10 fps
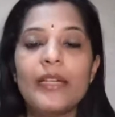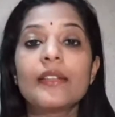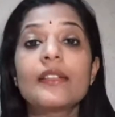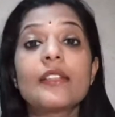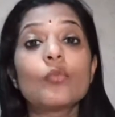
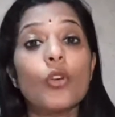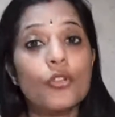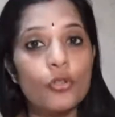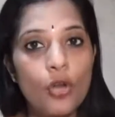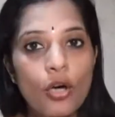And this is what
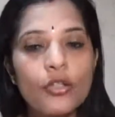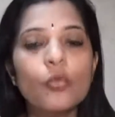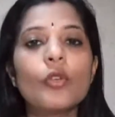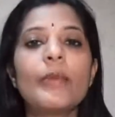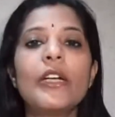your doctor
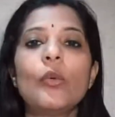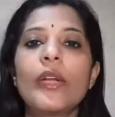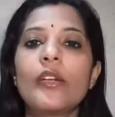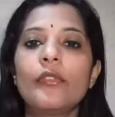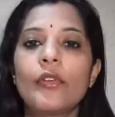would be
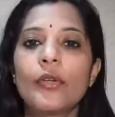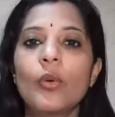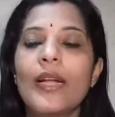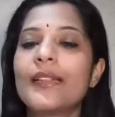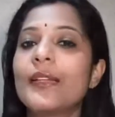doing for
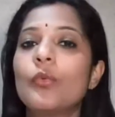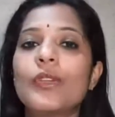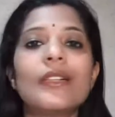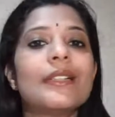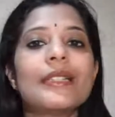you. And they
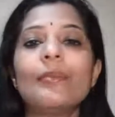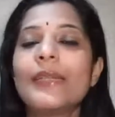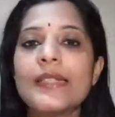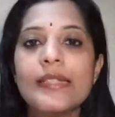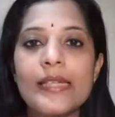wouldn't
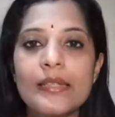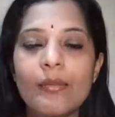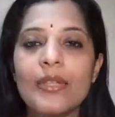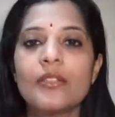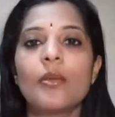simply say it's a
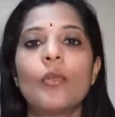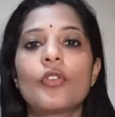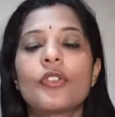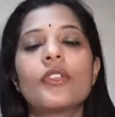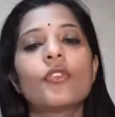missed
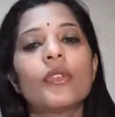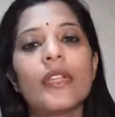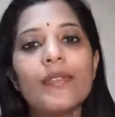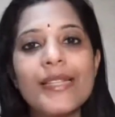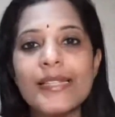abortion. So
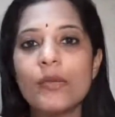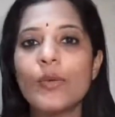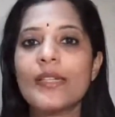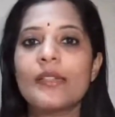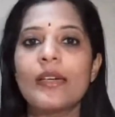they will see
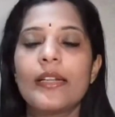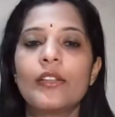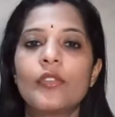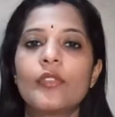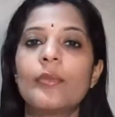what is the
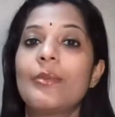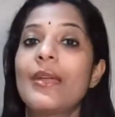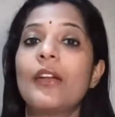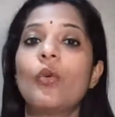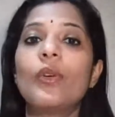length of the
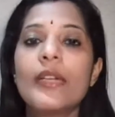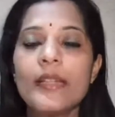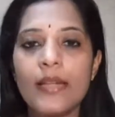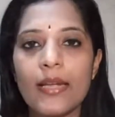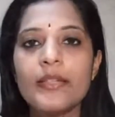baby and only
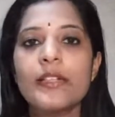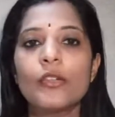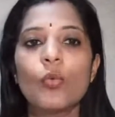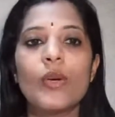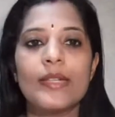then
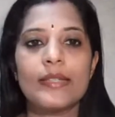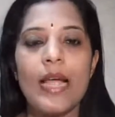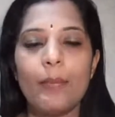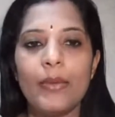tell you what is